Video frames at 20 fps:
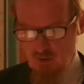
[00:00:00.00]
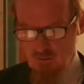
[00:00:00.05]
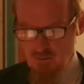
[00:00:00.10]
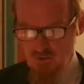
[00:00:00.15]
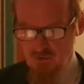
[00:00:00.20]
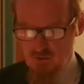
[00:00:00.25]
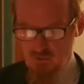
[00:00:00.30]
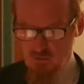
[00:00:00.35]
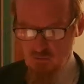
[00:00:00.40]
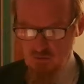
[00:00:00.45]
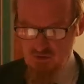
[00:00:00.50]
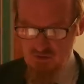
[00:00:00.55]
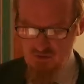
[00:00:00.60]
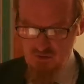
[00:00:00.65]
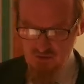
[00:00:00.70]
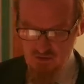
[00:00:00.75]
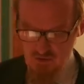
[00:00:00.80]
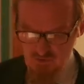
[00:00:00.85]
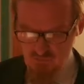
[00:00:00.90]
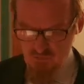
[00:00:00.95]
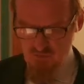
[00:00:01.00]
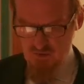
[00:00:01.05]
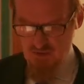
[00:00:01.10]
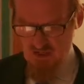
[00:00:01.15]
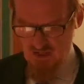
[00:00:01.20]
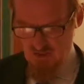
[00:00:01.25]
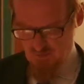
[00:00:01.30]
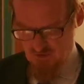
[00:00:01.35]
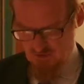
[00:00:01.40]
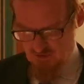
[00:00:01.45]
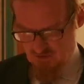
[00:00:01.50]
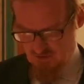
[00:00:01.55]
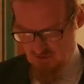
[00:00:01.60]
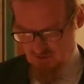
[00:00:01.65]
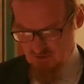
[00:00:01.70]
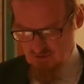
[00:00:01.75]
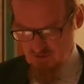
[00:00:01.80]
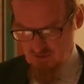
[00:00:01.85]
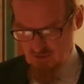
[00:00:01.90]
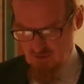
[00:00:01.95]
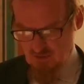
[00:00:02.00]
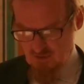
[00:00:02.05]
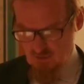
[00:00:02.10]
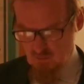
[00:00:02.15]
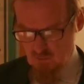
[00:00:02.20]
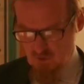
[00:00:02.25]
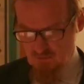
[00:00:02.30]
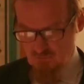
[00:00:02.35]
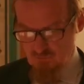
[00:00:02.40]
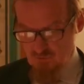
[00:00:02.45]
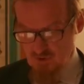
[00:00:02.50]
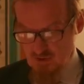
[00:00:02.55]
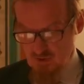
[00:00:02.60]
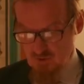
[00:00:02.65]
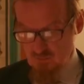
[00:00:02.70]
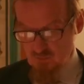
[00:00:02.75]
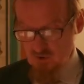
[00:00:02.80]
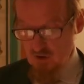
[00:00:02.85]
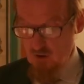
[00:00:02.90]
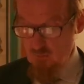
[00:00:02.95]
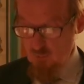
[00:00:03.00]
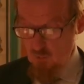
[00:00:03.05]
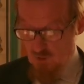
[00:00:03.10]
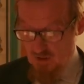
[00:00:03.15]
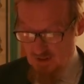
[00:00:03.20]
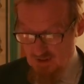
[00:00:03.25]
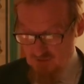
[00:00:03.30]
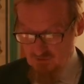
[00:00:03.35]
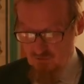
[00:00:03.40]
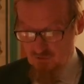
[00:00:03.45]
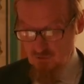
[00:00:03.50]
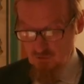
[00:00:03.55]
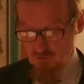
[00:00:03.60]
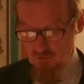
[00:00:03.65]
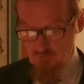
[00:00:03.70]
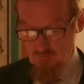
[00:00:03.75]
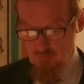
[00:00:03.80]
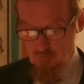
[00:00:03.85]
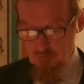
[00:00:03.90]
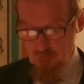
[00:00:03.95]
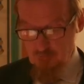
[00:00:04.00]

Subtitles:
but to a different habitat where freedoms are more actual